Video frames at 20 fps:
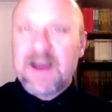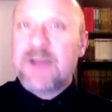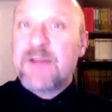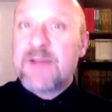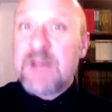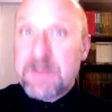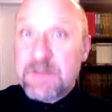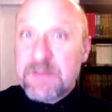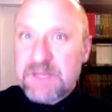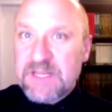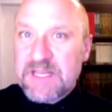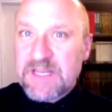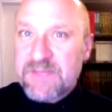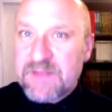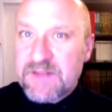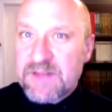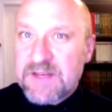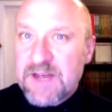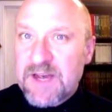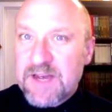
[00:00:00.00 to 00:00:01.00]
I might
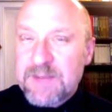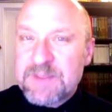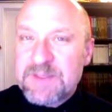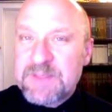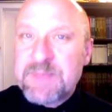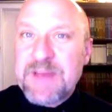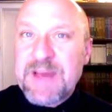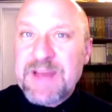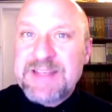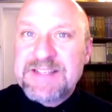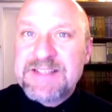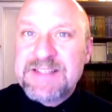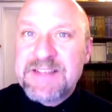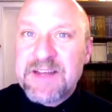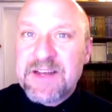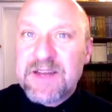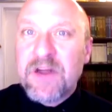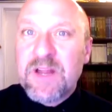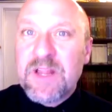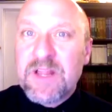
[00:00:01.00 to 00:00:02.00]
believe that time,
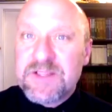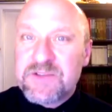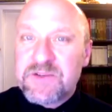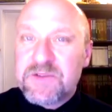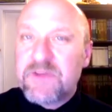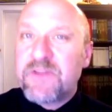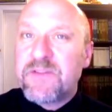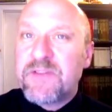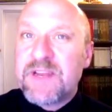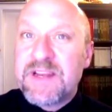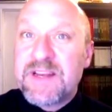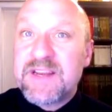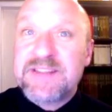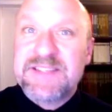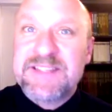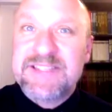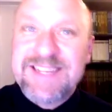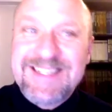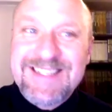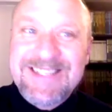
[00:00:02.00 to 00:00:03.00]
space, and all that sort of thing
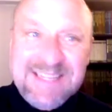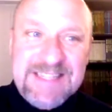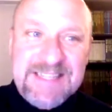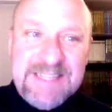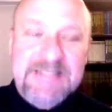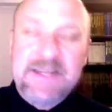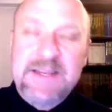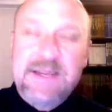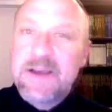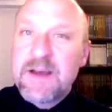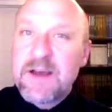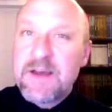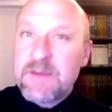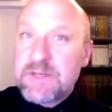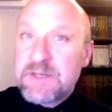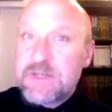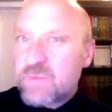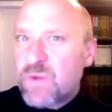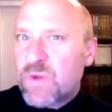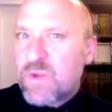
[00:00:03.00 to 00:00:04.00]
doesn't exist,
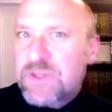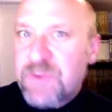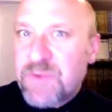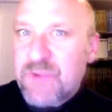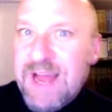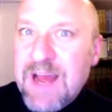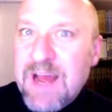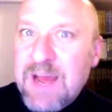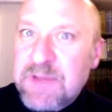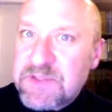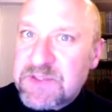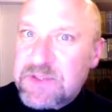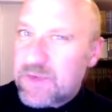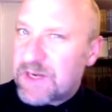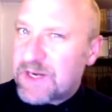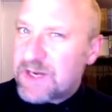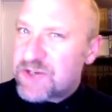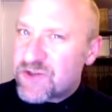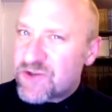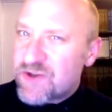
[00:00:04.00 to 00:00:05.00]
but just watch what happens
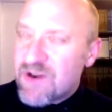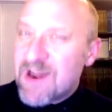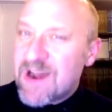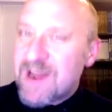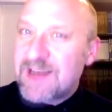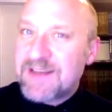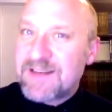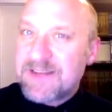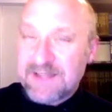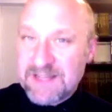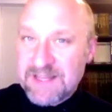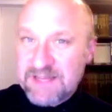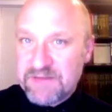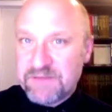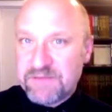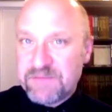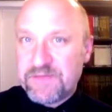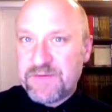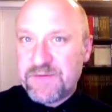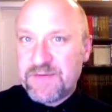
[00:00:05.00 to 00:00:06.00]
when I try to
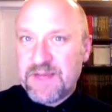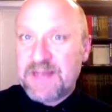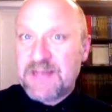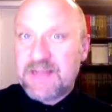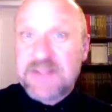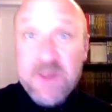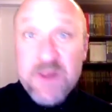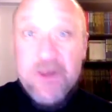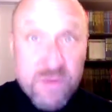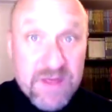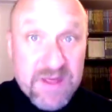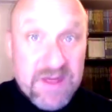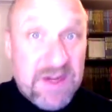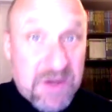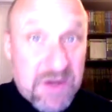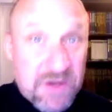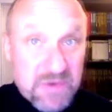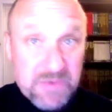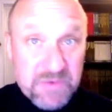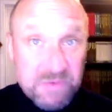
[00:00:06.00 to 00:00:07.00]
live as though
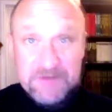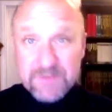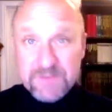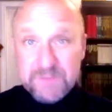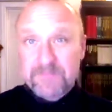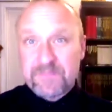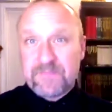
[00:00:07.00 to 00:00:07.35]
they don't.